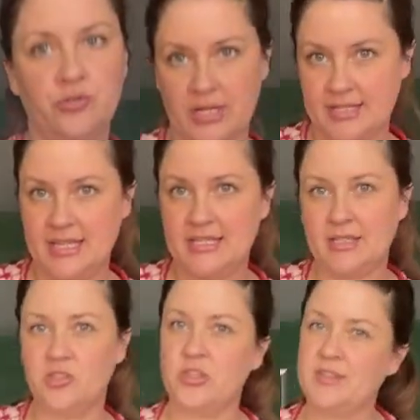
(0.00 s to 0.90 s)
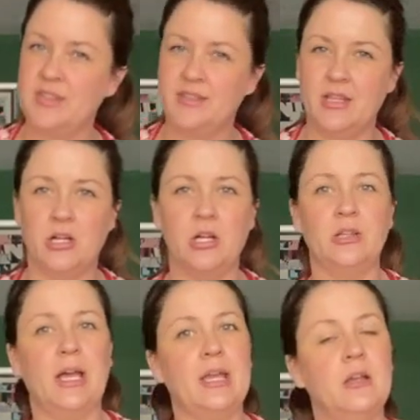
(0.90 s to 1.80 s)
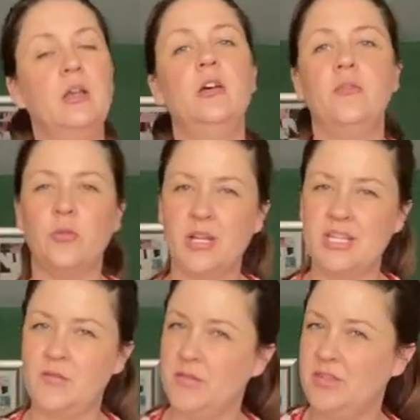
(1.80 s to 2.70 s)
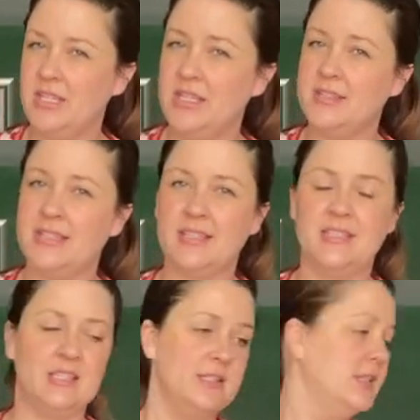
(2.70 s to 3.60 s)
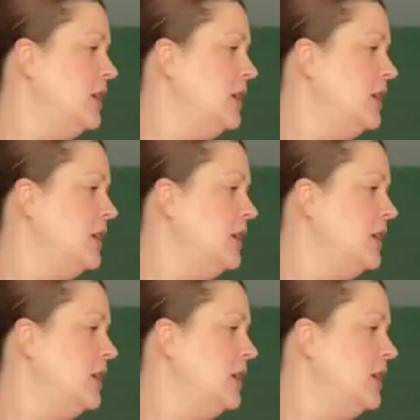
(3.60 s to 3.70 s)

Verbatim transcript: dresses, like the dresses that are like 40s, 50s, 60s,